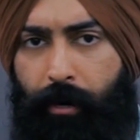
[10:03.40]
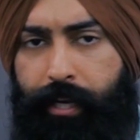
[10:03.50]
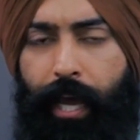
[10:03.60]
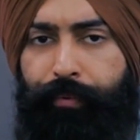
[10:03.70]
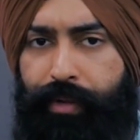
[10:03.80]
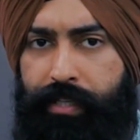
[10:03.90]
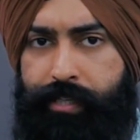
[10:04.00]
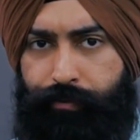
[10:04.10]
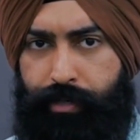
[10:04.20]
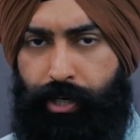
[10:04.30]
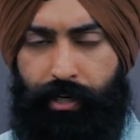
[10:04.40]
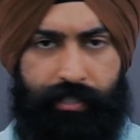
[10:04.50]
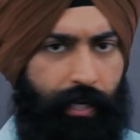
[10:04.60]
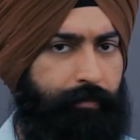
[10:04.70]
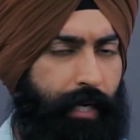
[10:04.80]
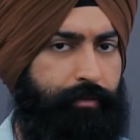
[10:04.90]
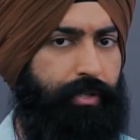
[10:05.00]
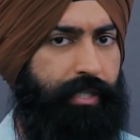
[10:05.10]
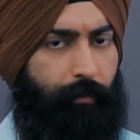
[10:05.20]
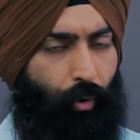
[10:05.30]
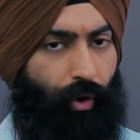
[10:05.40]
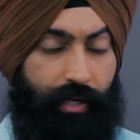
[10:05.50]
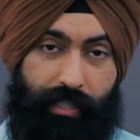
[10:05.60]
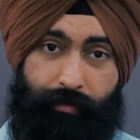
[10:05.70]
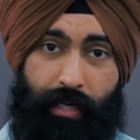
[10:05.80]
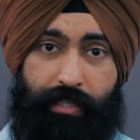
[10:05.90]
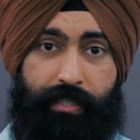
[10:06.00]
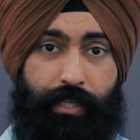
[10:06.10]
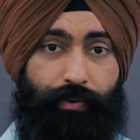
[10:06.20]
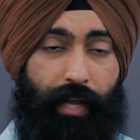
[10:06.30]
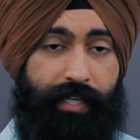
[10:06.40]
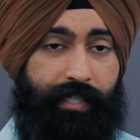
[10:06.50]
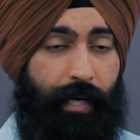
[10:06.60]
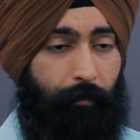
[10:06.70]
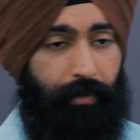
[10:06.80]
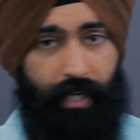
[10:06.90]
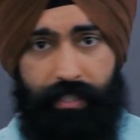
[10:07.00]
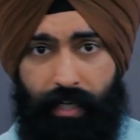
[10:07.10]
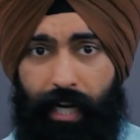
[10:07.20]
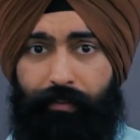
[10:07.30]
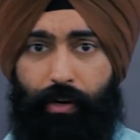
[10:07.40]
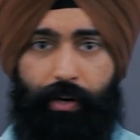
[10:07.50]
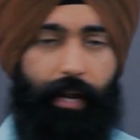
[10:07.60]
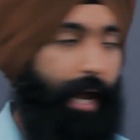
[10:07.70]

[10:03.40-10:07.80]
market and real estate return. Sometimes you'll see more, sometimes you'll see less, but that's kind of a good